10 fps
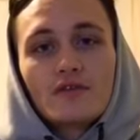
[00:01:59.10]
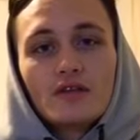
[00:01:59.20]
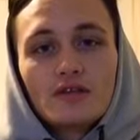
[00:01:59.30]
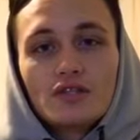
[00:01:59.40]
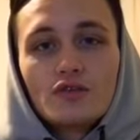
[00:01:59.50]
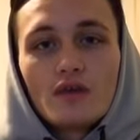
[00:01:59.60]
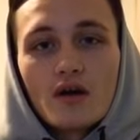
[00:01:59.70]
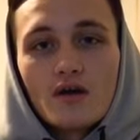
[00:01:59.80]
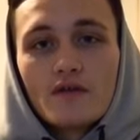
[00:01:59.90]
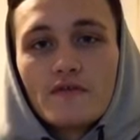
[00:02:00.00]
to at least shoot
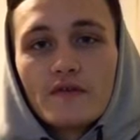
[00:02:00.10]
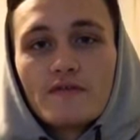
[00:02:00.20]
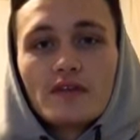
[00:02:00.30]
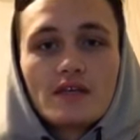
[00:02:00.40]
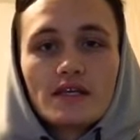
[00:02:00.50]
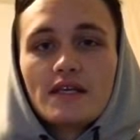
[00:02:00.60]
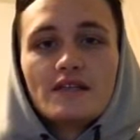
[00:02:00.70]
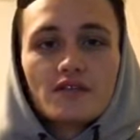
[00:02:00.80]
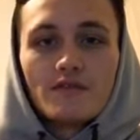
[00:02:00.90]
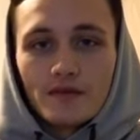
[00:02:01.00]
150 in
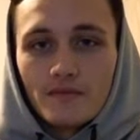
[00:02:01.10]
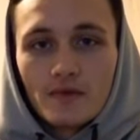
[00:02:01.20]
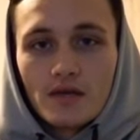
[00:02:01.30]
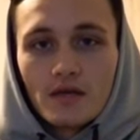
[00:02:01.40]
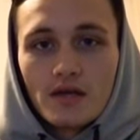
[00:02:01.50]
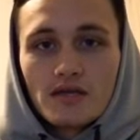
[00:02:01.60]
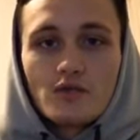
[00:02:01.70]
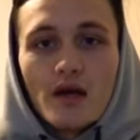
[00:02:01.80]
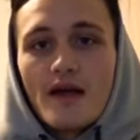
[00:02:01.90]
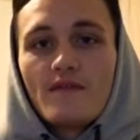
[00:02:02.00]
each of them
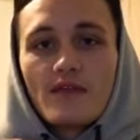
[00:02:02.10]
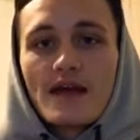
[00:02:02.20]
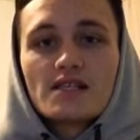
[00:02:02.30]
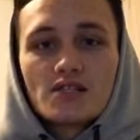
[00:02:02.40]
to have that